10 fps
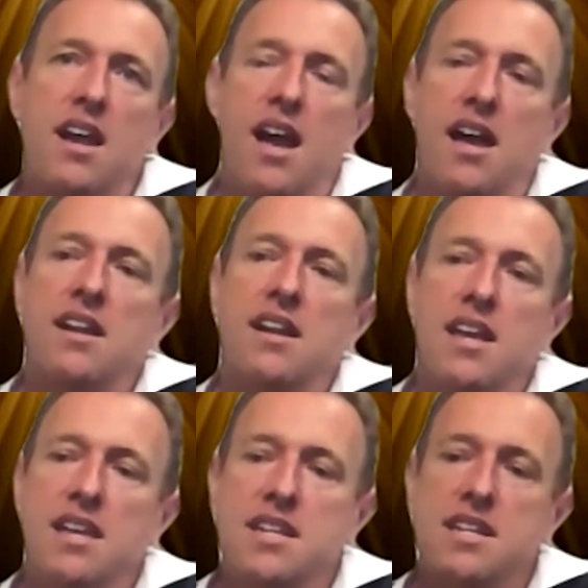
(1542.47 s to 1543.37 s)
and
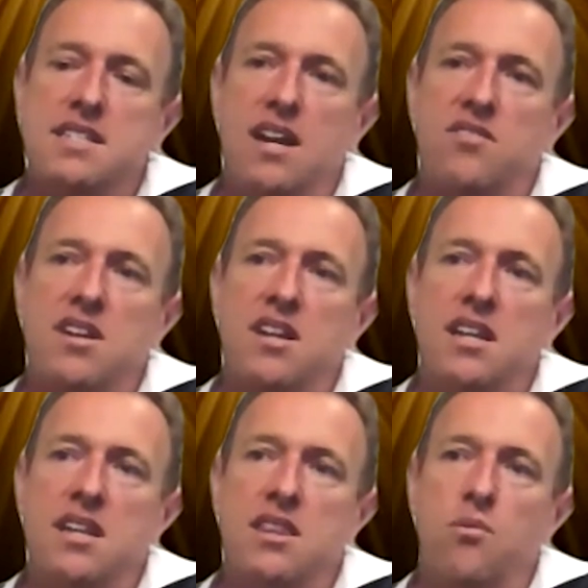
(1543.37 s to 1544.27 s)
it's
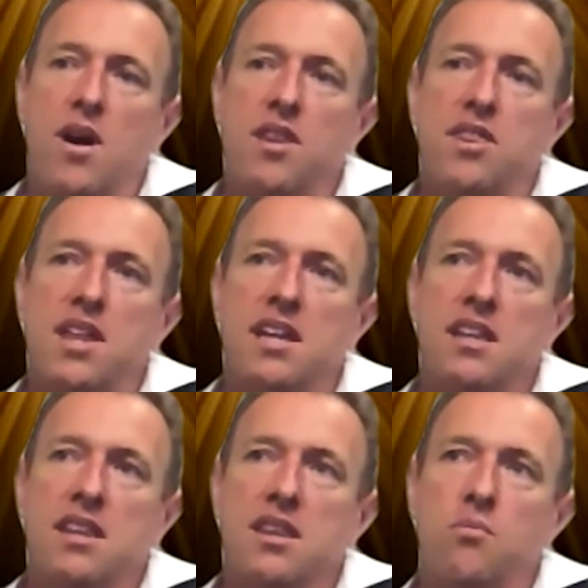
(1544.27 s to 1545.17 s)
actually the one
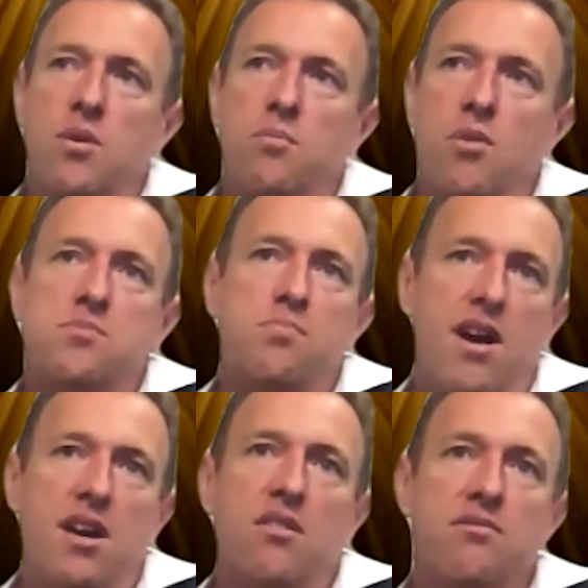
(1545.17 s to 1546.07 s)
thing that we're most
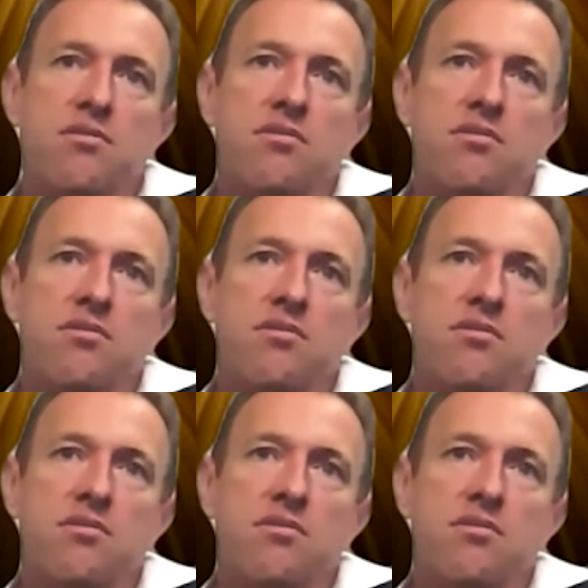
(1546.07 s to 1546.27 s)
proud of.